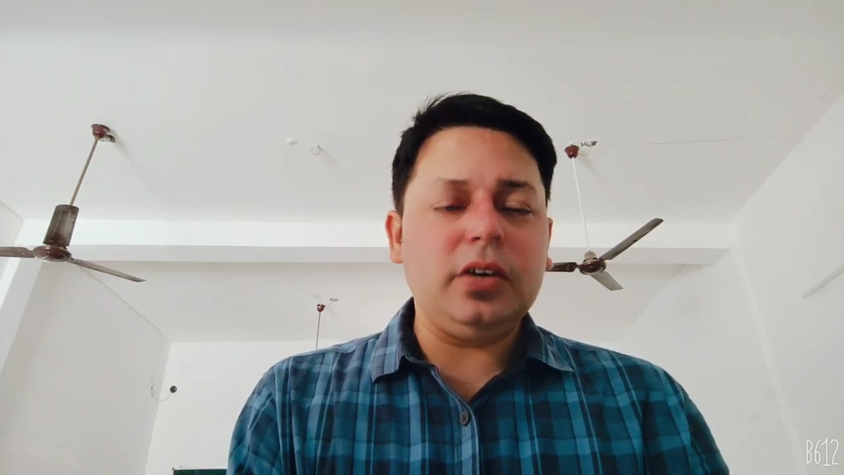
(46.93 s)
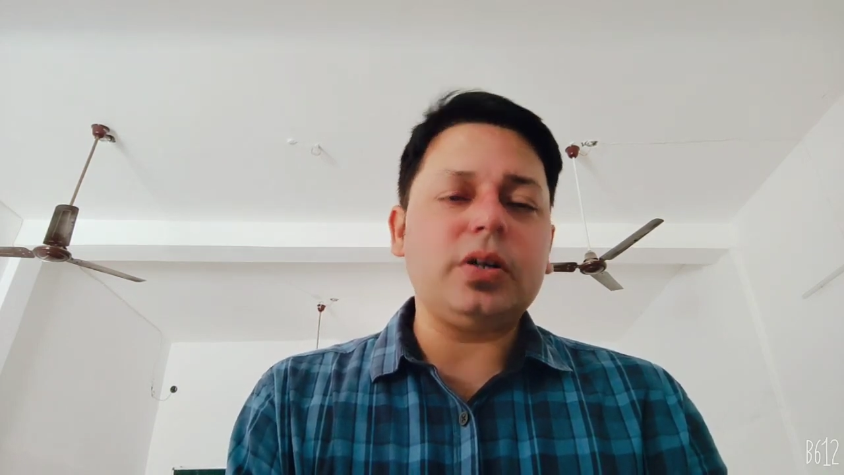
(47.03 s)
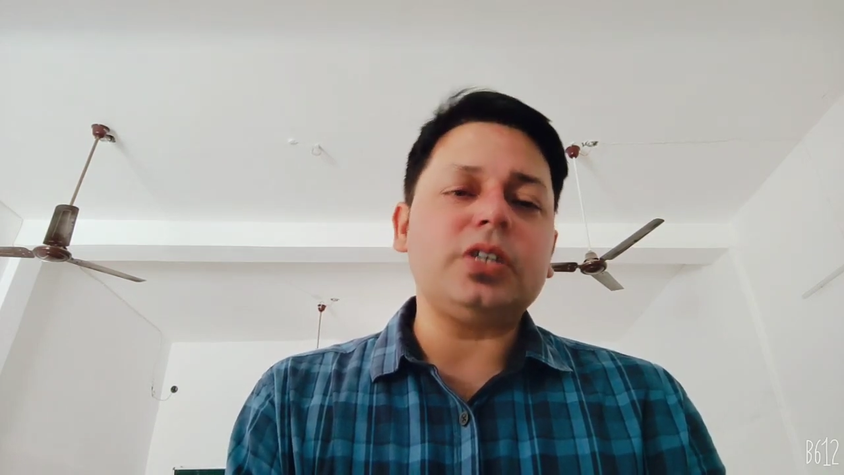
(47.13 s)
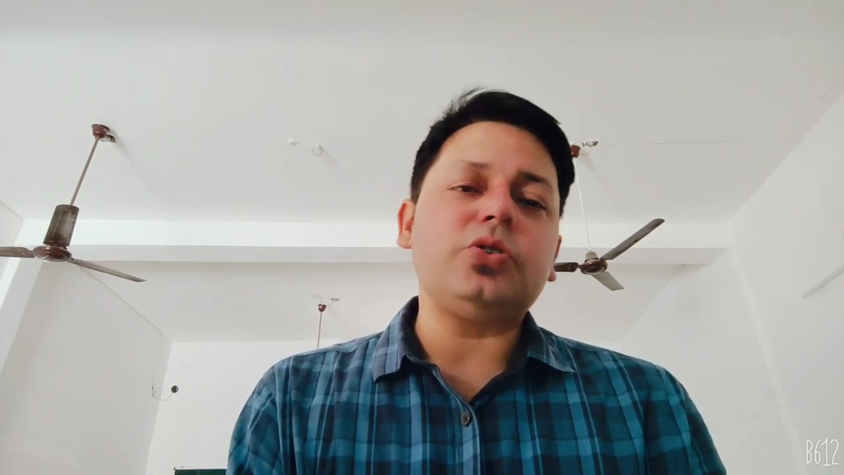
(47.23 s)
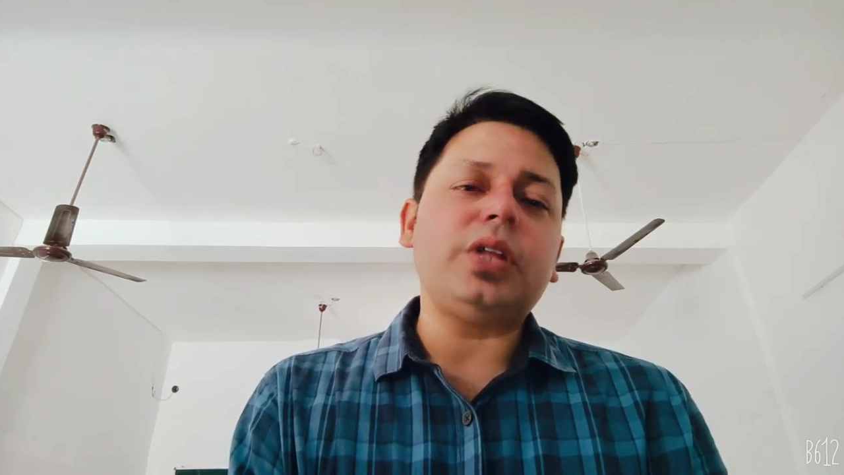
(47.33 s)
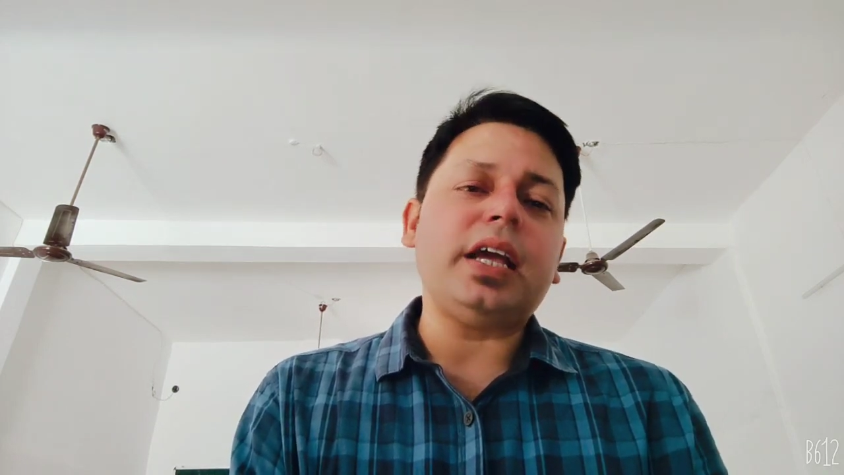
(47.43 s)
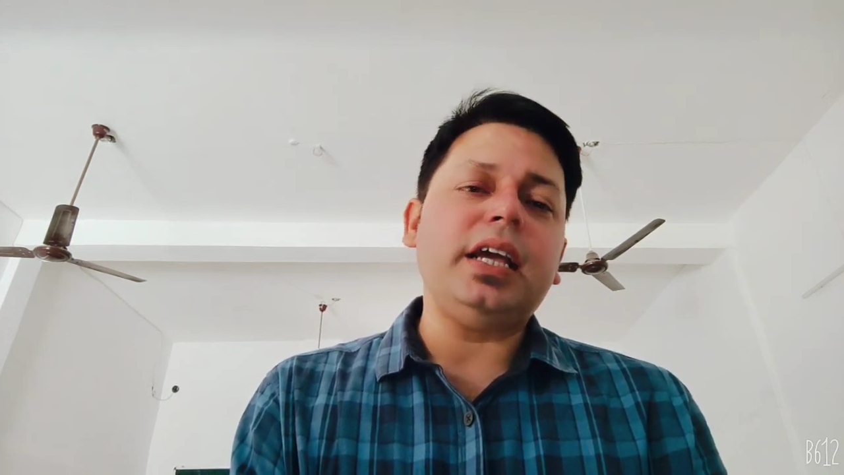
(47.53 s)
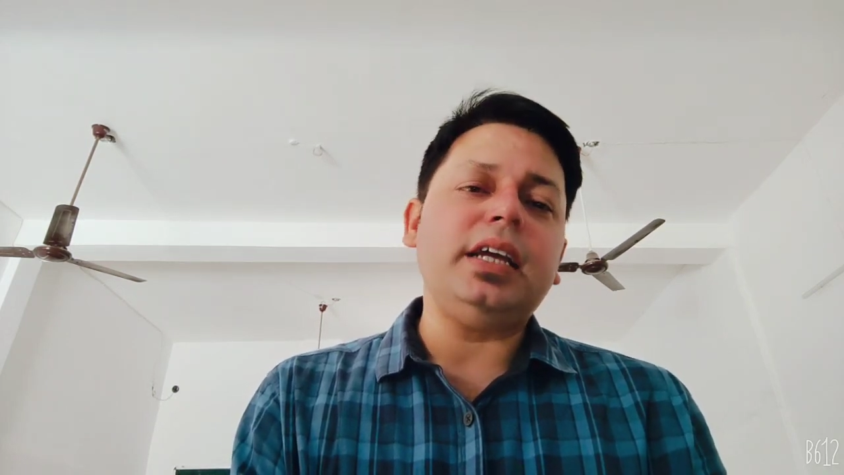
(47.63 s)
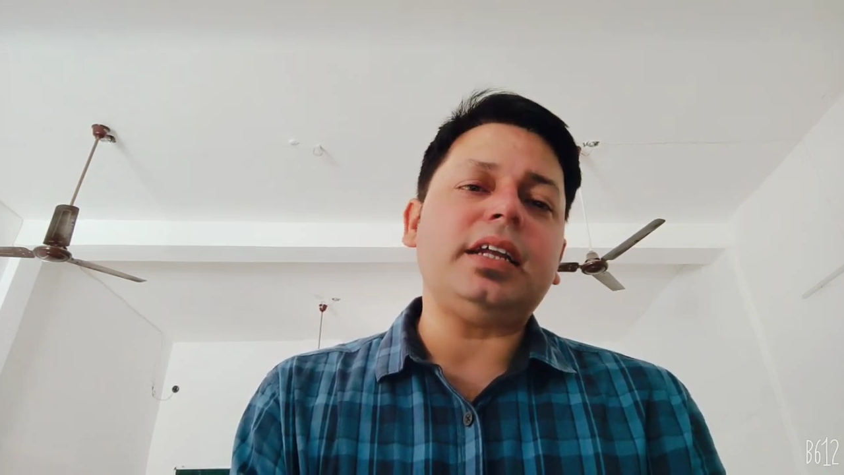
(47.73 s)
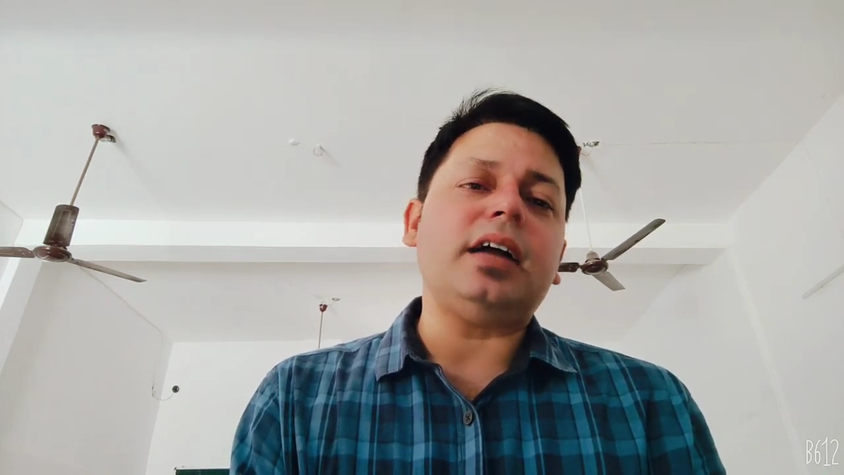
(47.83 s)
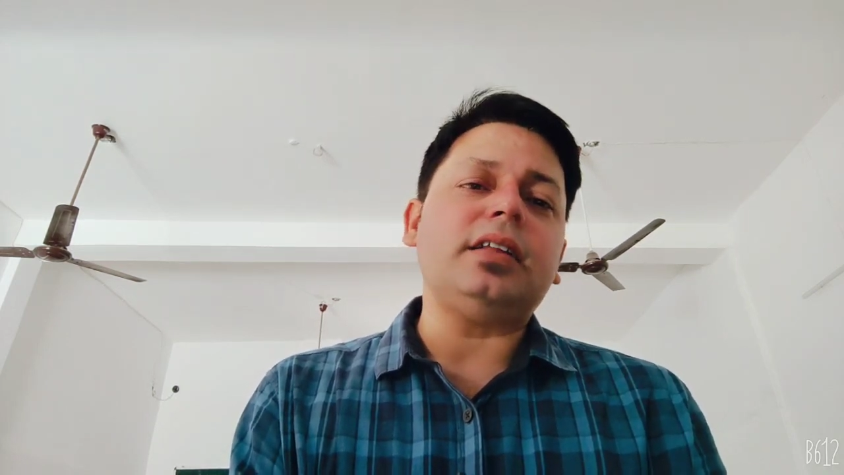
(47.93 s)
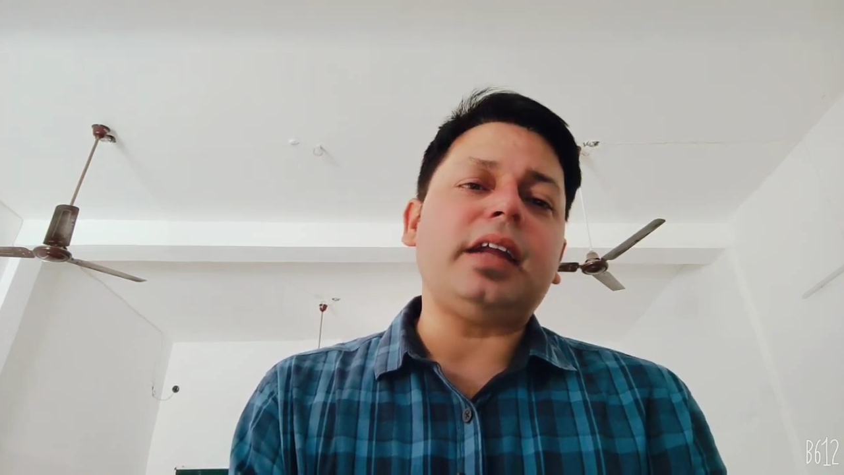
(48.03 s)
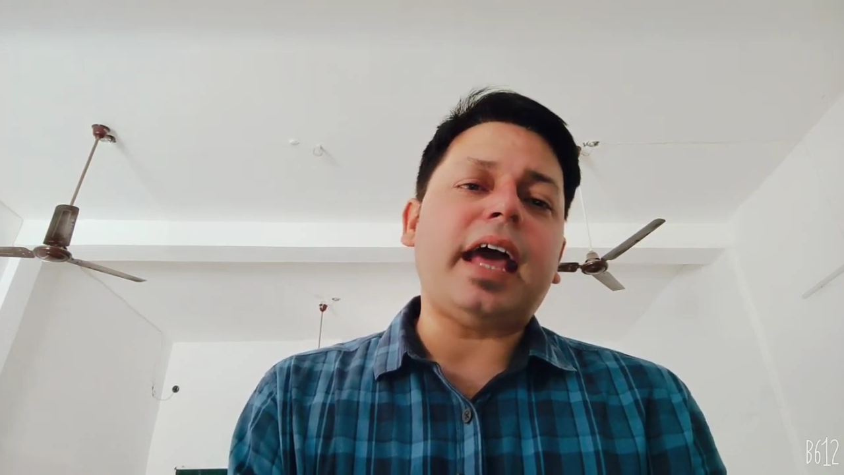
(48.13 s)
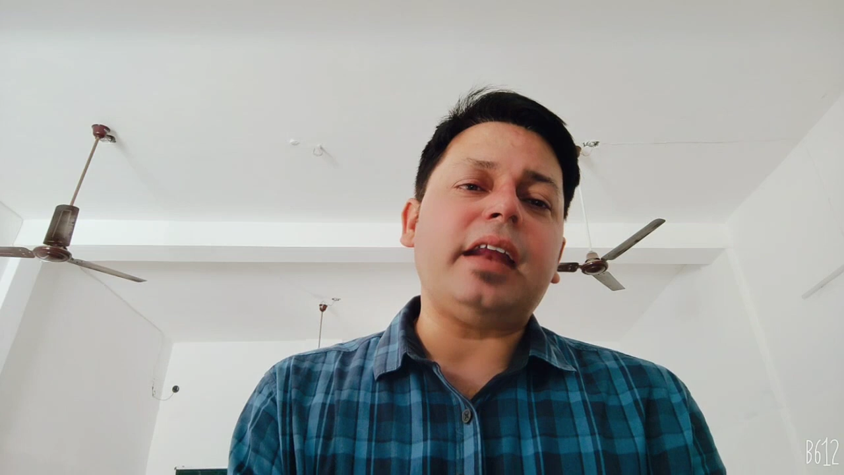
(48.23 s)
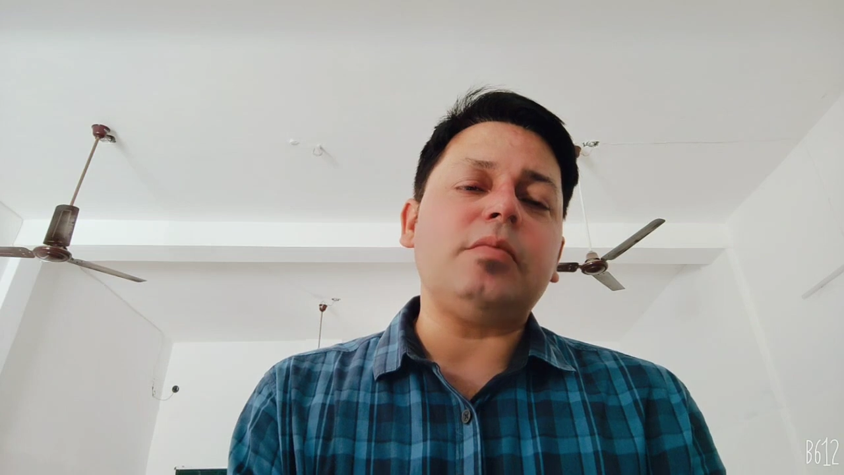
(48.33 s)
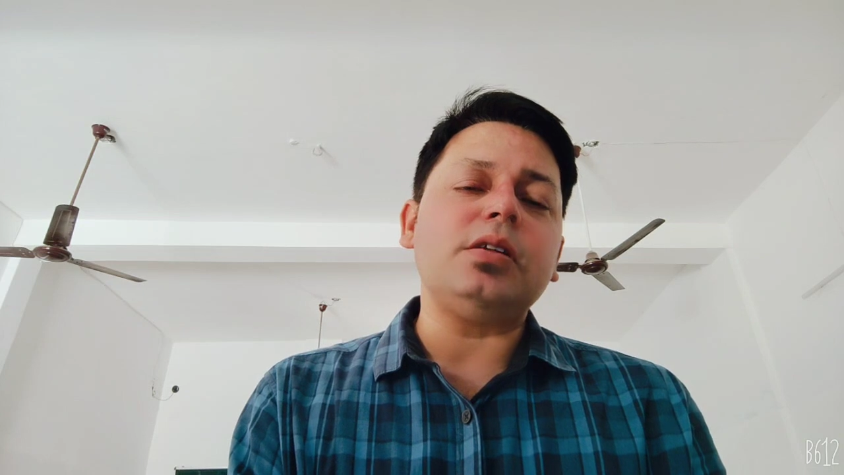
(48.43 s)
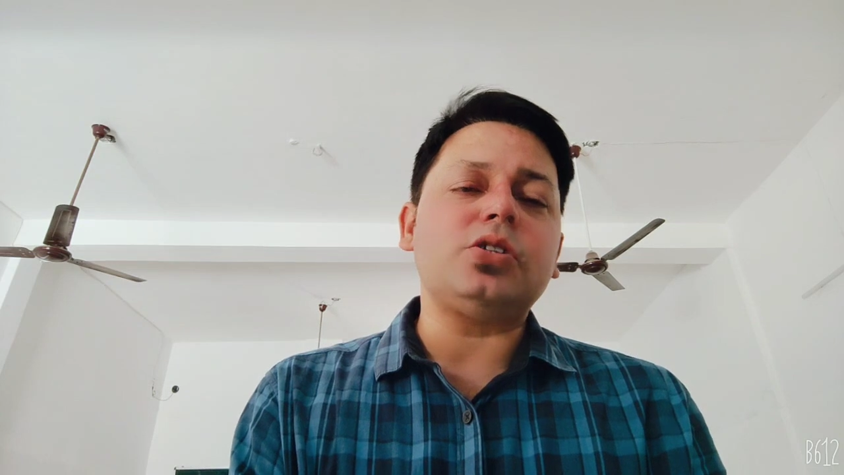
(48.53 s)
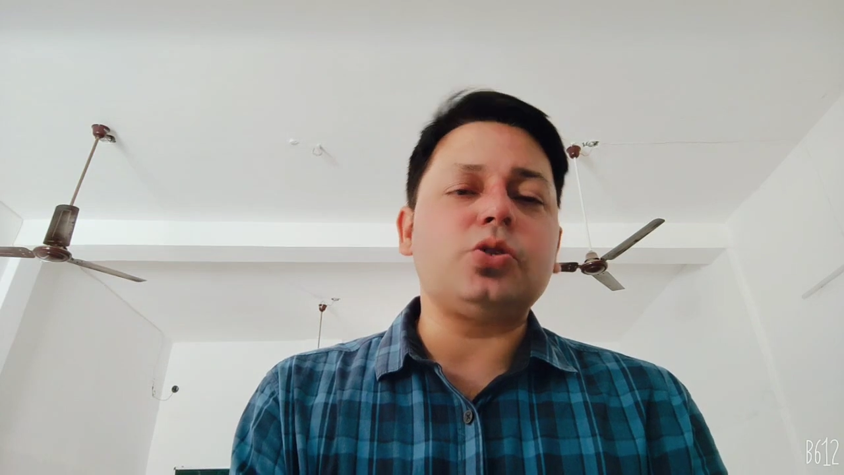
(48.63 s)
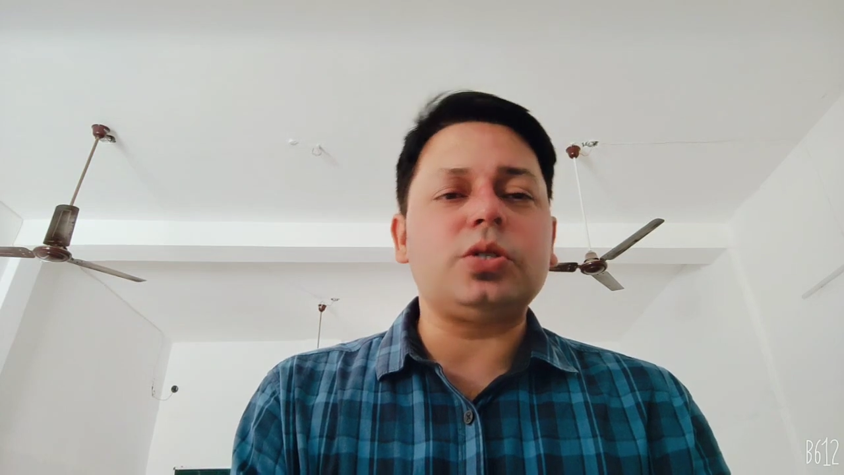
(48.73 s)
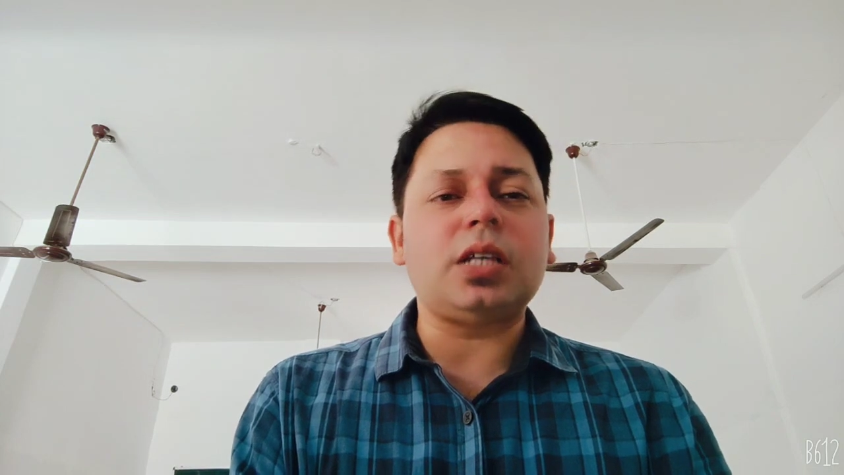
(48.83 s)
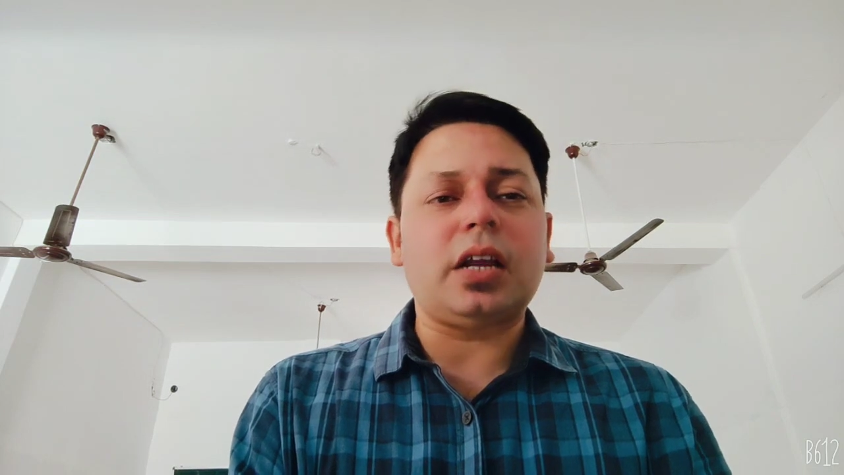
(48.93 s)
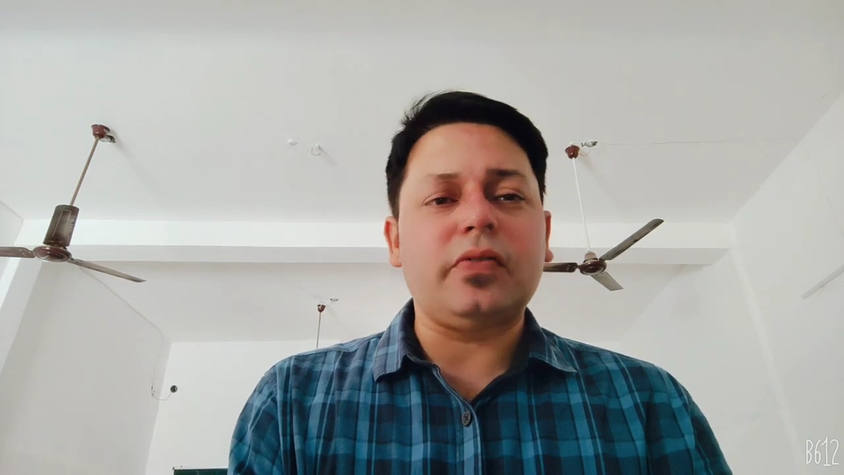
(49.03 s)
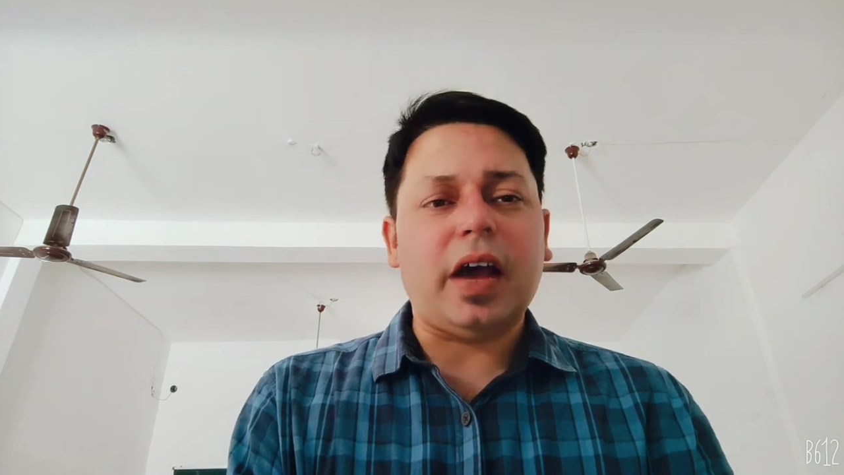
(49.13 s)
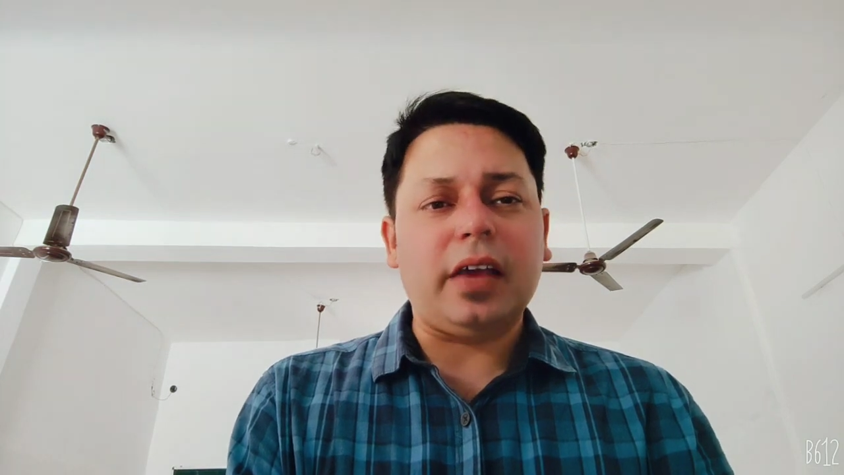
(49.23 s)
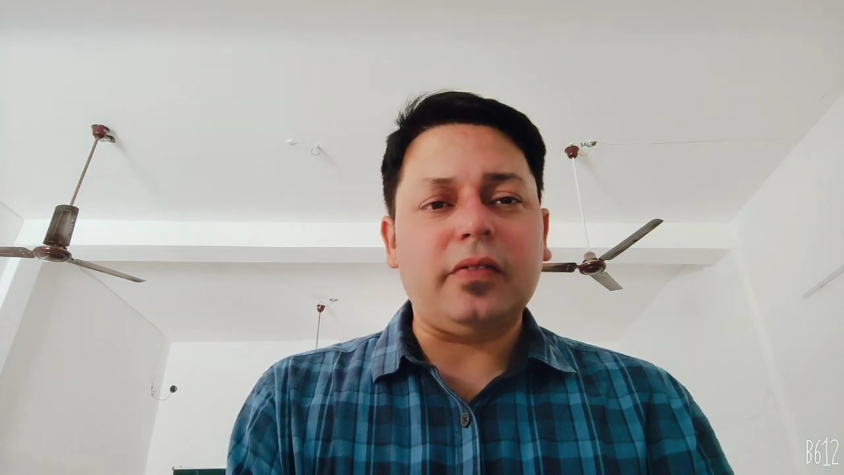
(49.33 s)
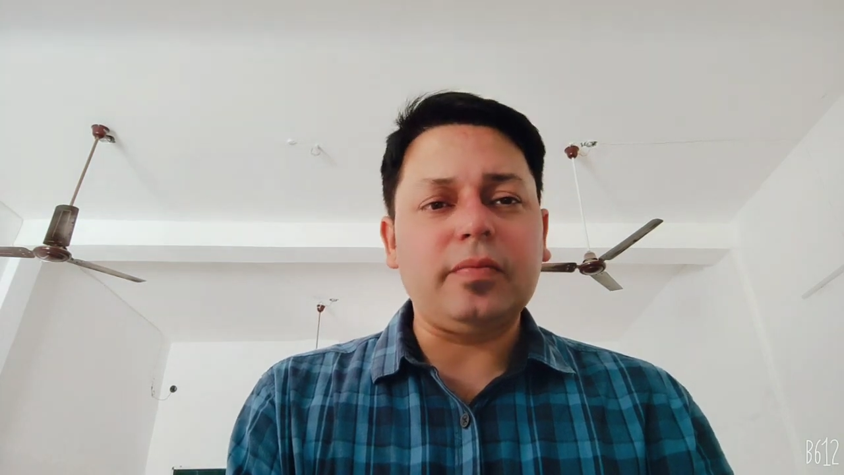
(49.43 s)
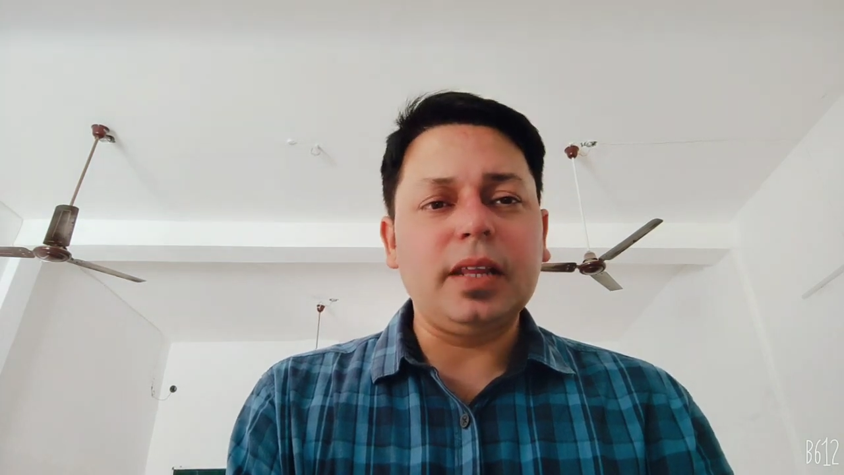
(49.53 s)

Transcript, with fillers: Okay, so they eat other animals to survive.